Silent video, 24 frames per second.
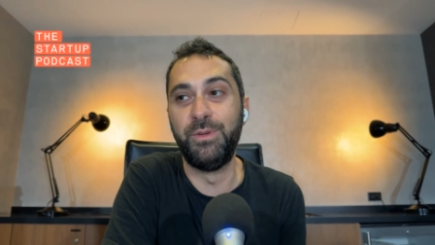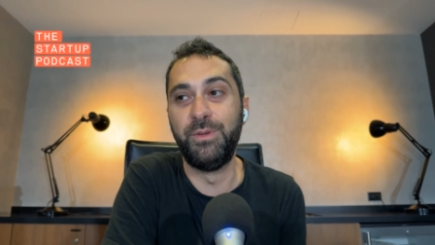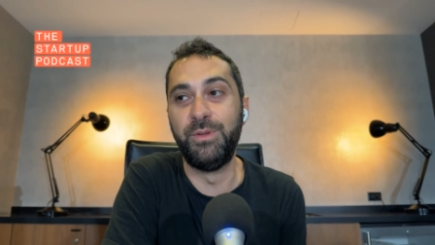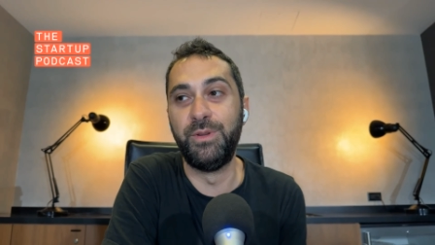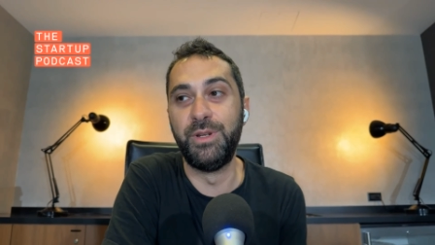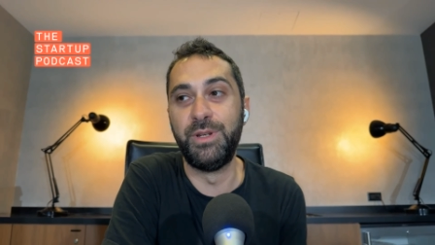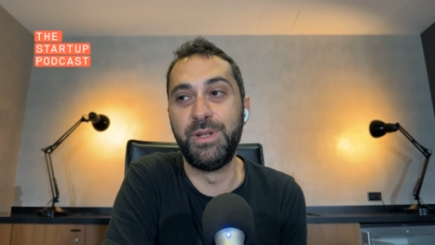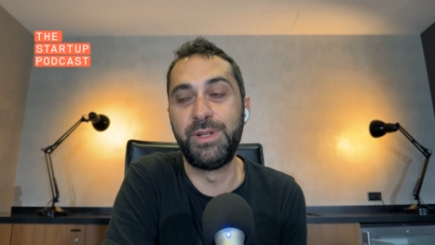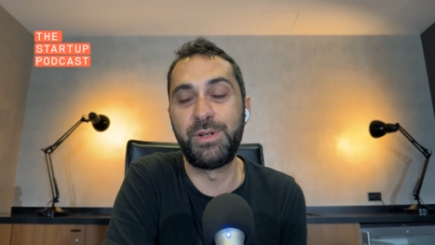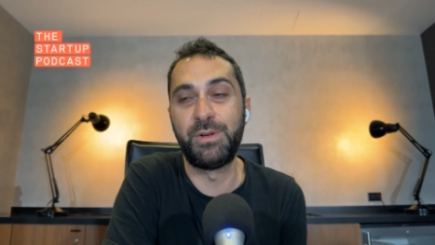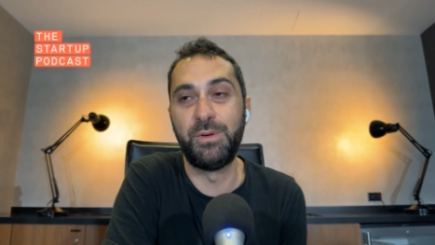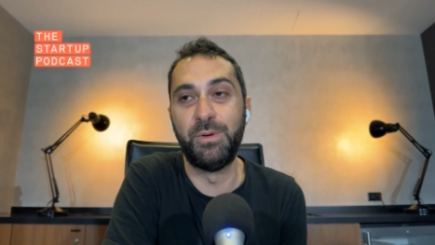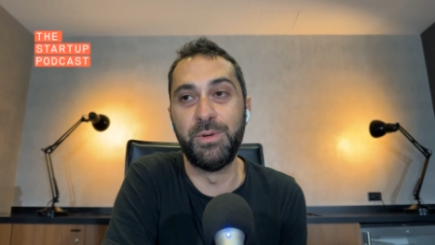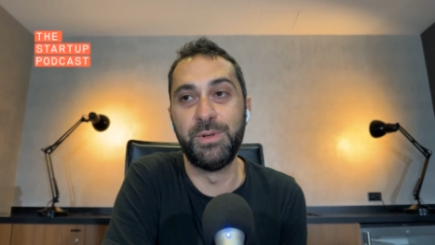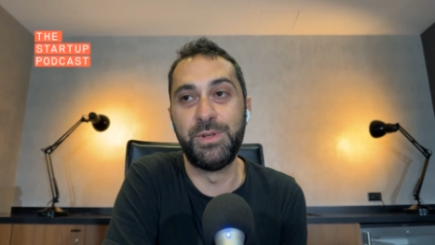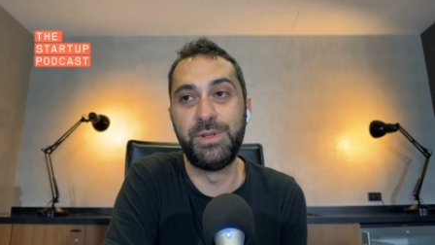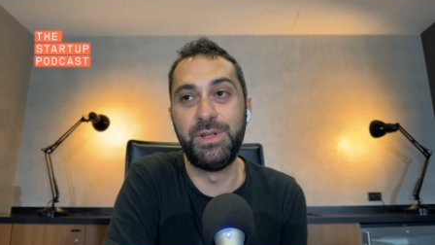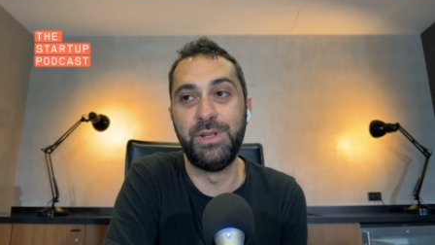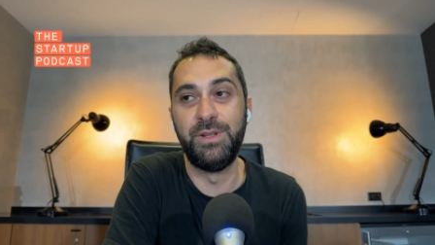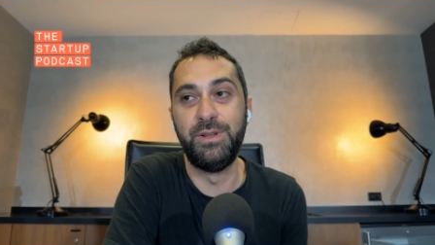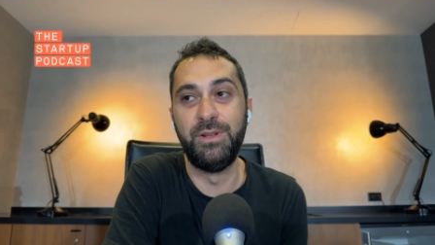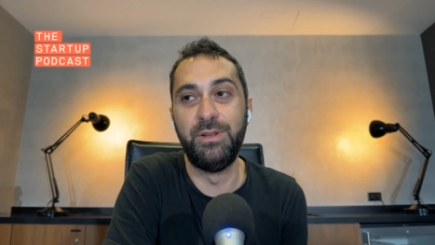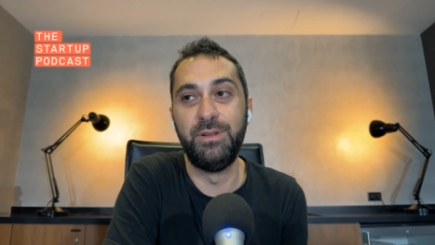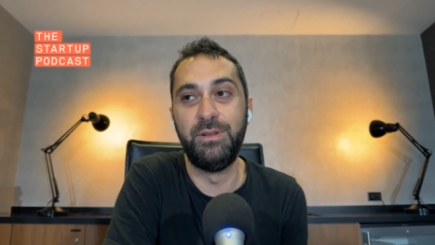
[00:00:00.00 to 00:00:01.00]
the discourse
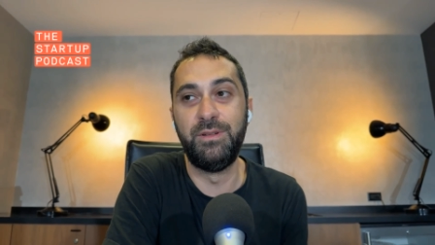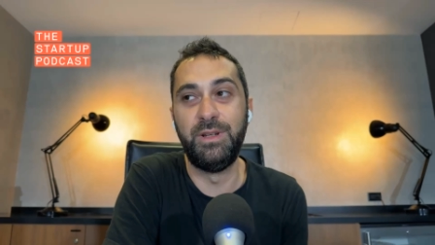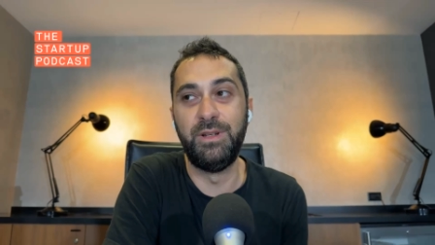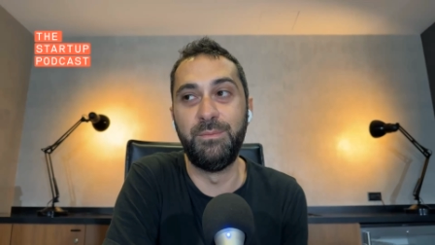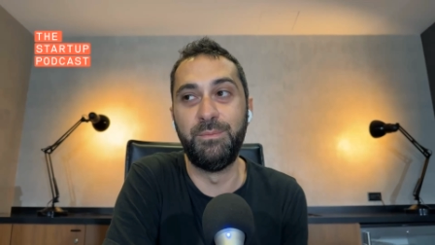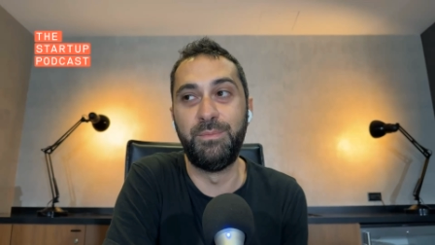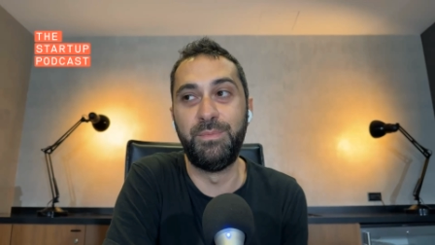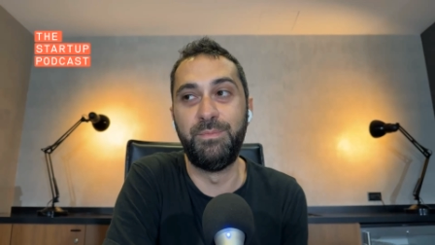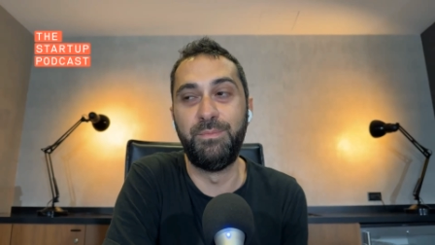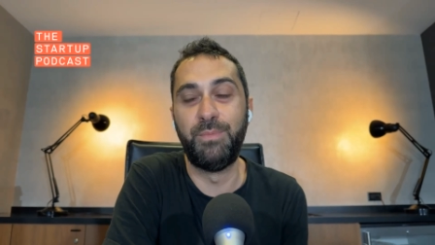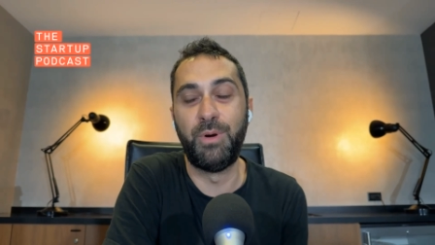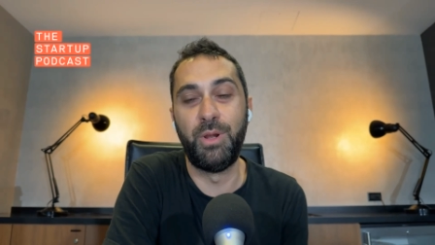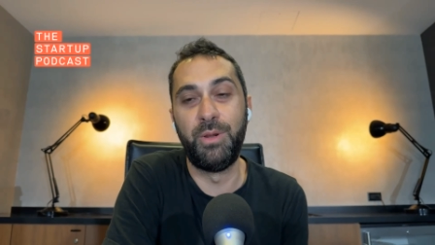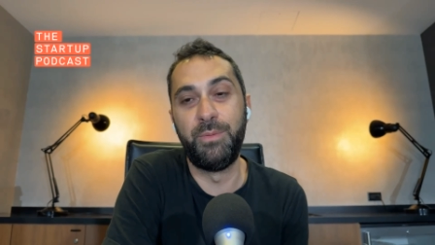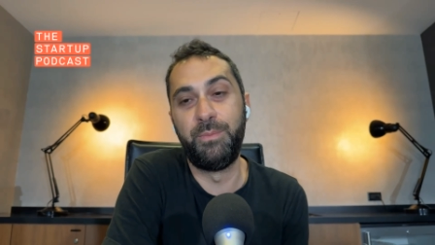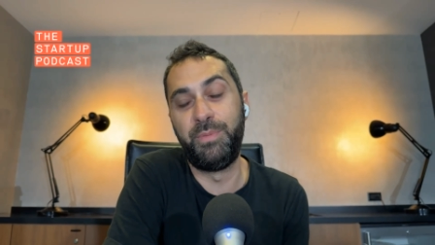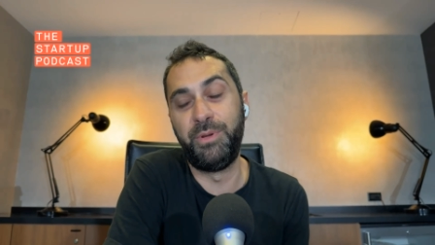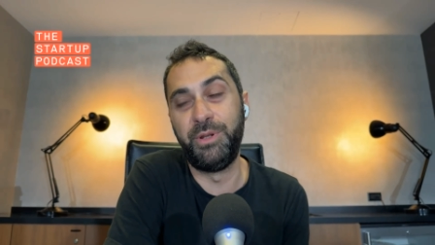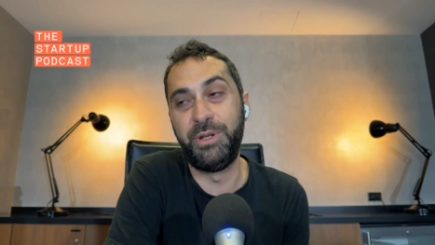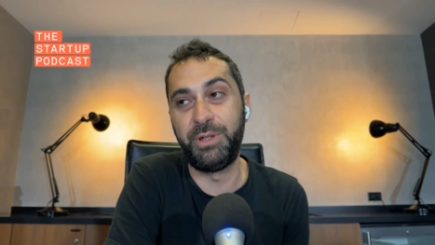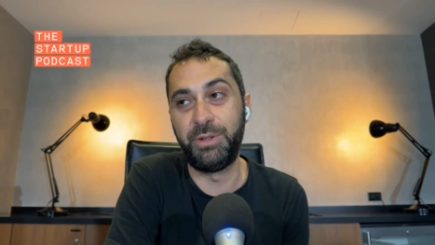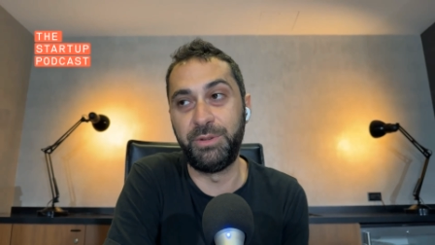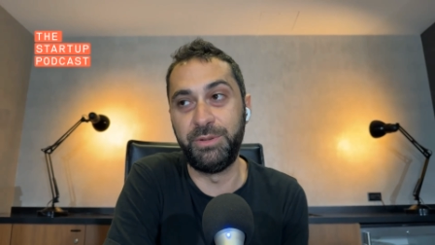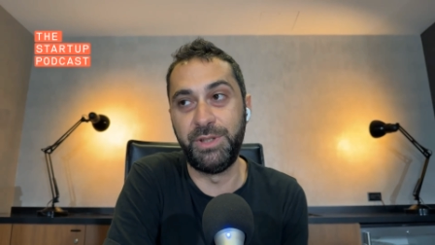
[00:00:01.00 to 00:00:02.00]
in, in
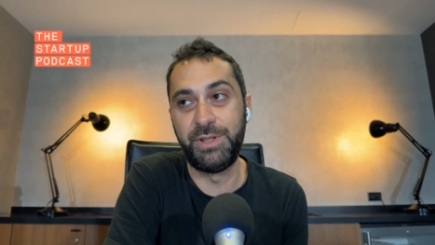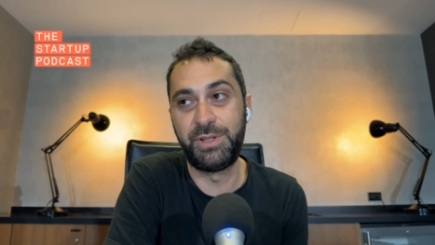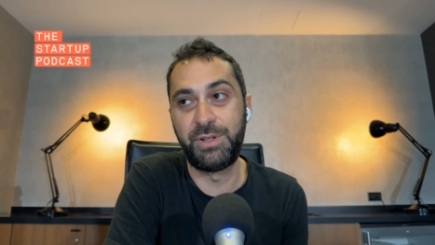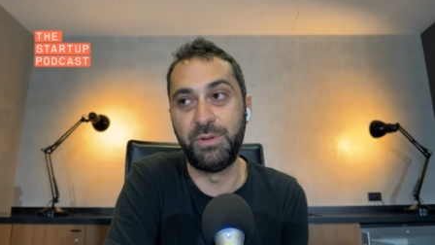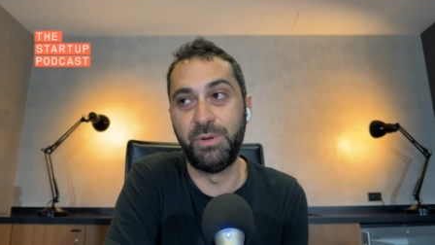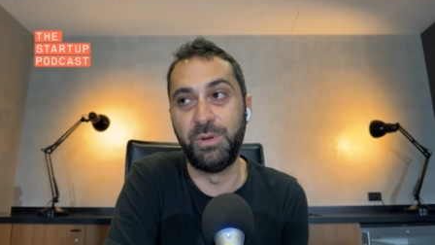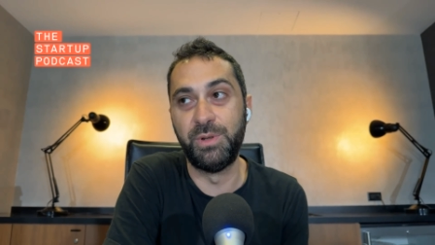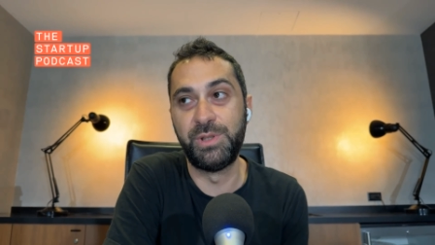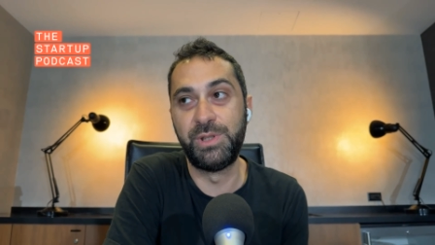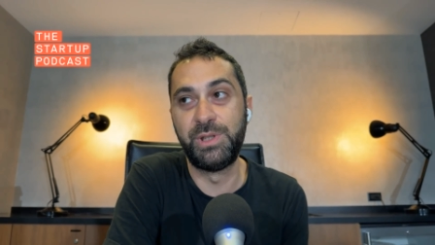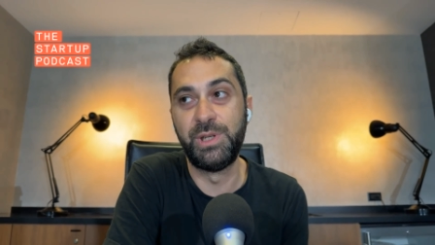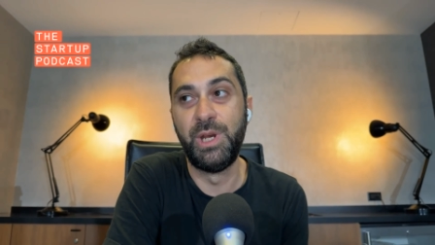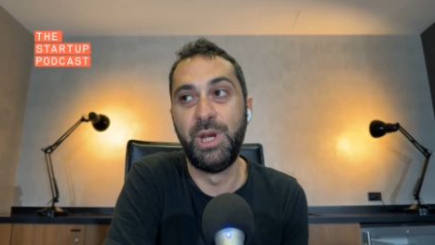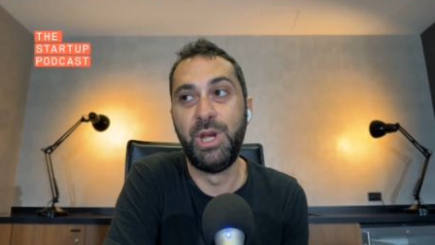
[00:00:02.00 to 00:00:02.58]
political discourse.